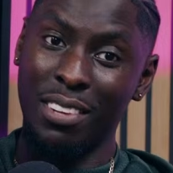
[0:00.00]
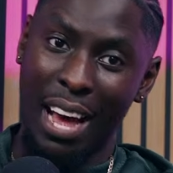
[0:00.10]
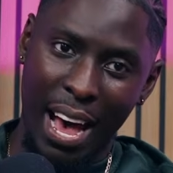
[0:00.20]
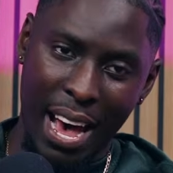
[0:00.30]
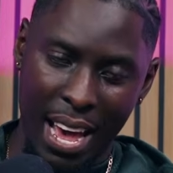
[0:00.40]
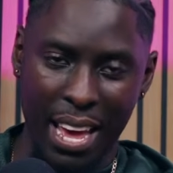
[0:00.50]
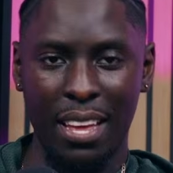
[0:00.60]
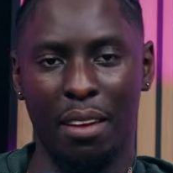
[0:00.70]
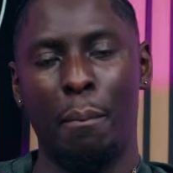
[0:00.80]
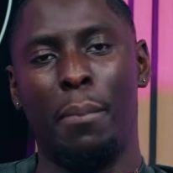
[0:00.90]
I
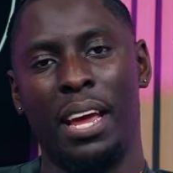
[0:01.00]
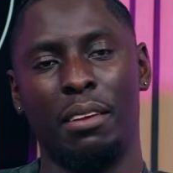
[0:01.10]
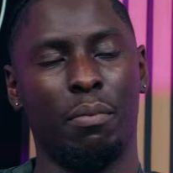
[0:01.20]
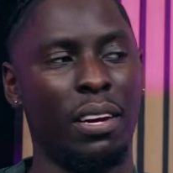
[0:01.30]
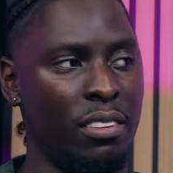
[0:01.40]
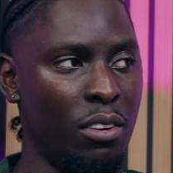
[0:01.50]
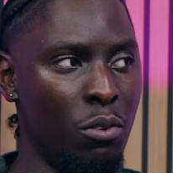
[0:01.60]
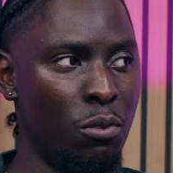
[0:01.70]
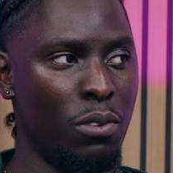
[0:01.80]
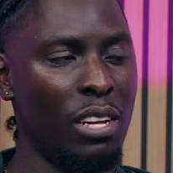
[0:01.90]
blamed
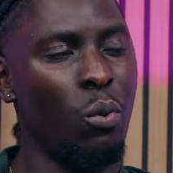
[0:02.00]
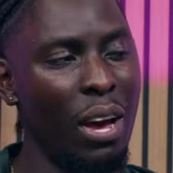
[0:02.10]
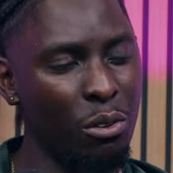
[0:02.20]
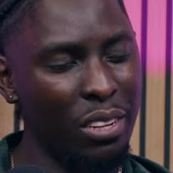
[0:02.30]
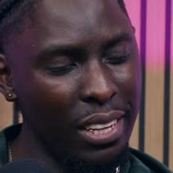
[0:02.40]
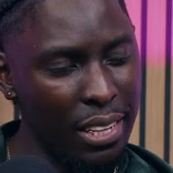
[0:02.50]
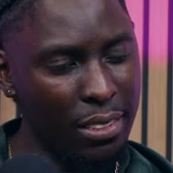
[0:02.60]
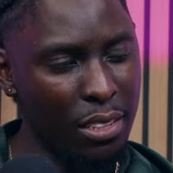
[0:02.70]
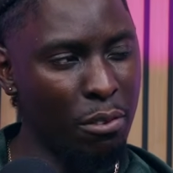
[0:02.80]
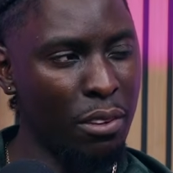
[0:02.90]
myself, that's why it was
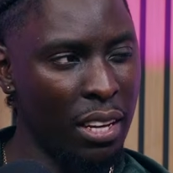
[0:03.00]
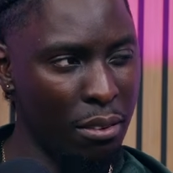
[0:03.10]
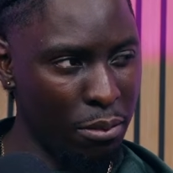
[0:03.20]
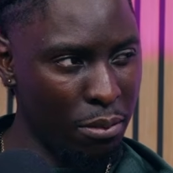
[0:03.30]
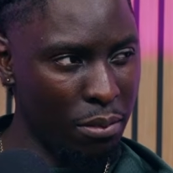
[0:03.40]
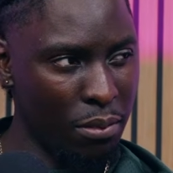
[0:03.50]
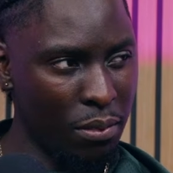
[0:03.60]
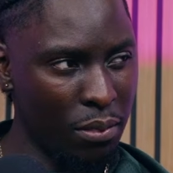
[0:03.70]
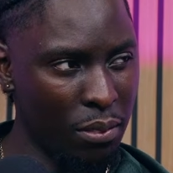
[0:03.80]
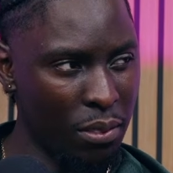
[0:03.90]
easier to forgive.
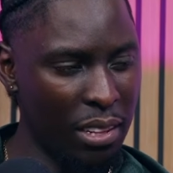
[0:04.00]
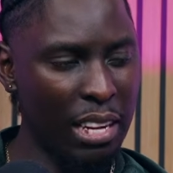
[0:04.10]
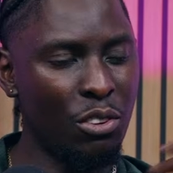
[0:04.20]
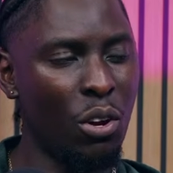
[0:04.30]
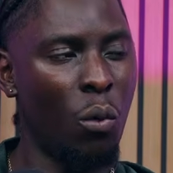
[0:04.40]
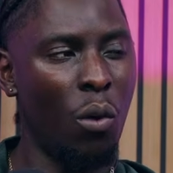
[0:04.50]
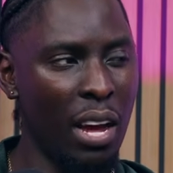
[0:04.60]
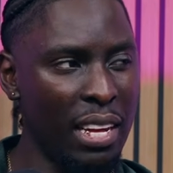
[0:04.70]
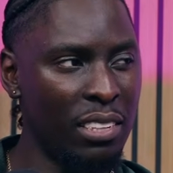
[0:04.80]
Because like, do you know what?